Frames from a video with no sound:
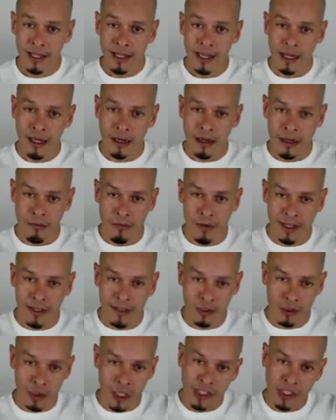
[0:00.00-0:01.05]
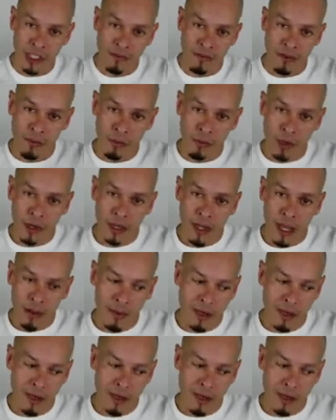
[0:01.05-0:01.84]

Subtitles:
You know, if we could stretch it even more than that,